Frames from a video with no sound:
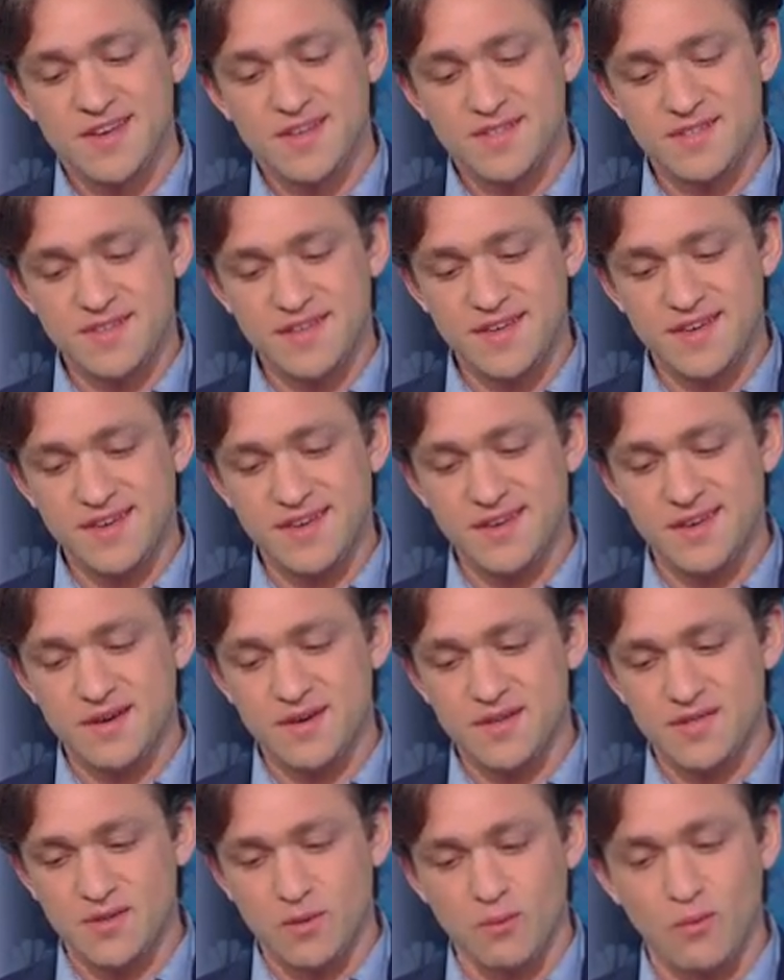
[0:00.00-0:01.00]
the
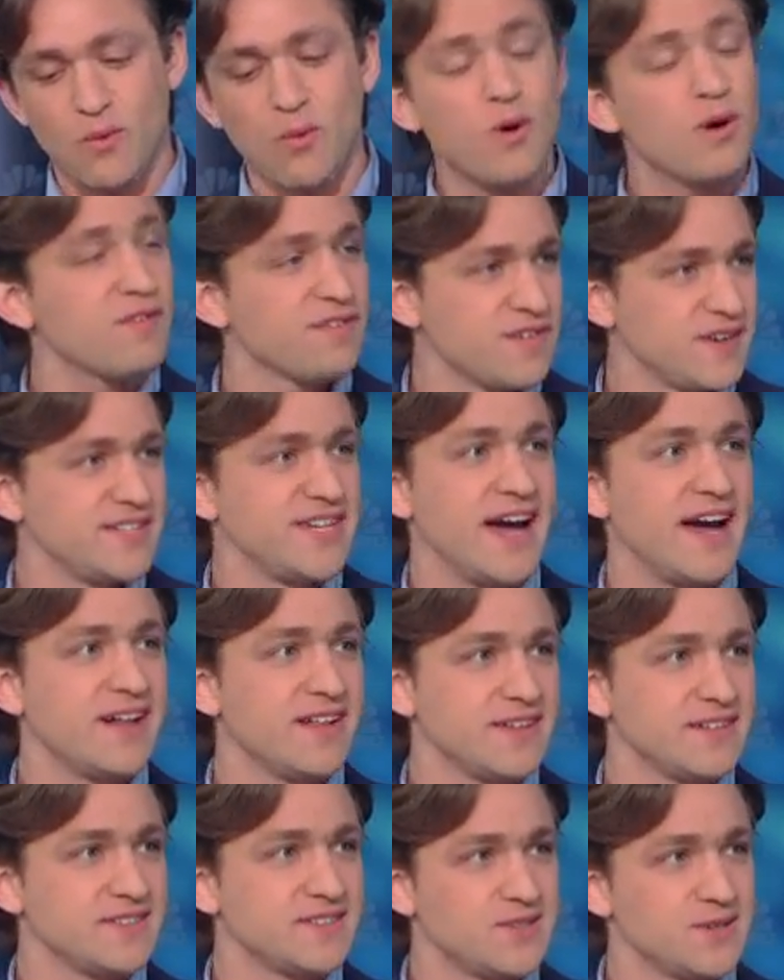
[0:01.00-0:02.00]
war for
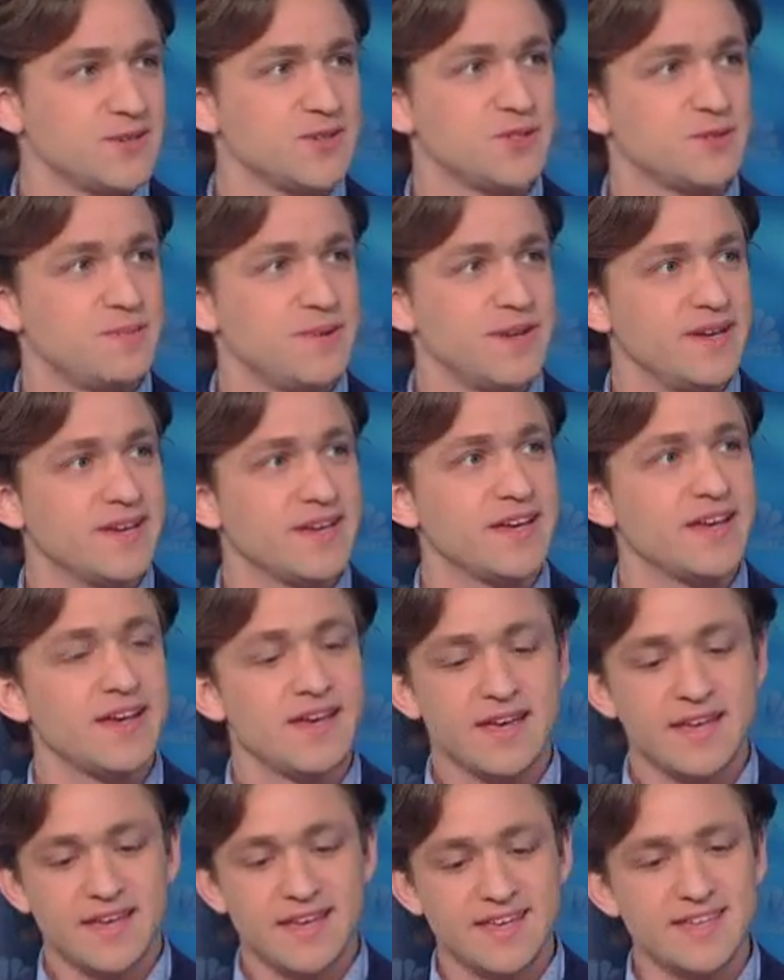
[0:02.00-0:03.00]
talent, so to speak,
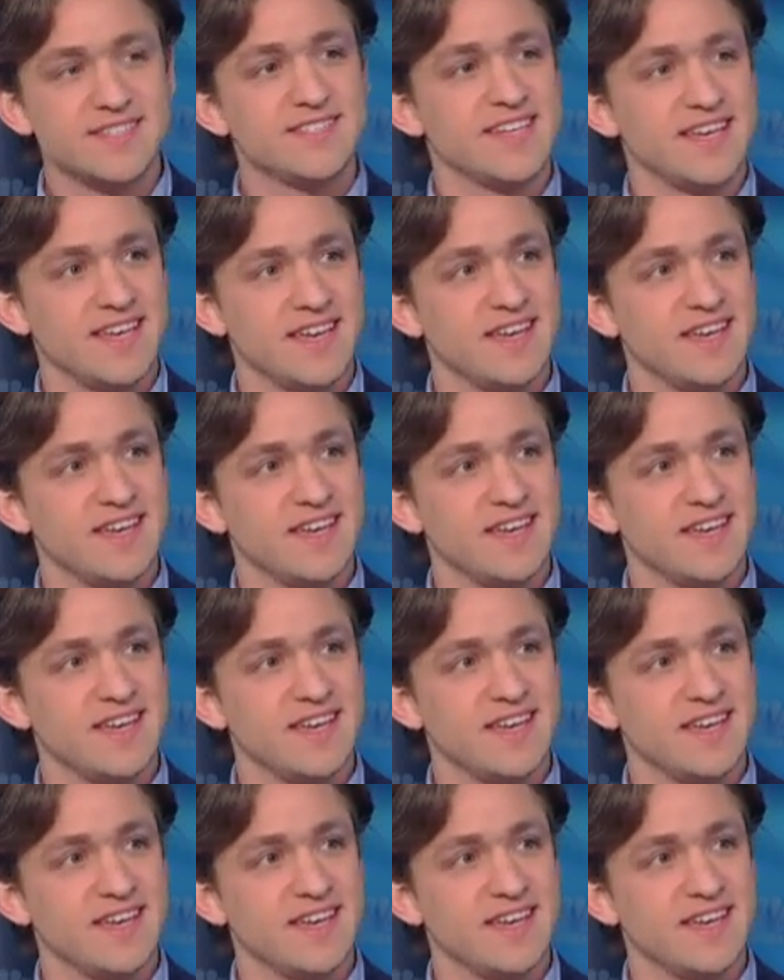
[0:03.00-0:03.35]
is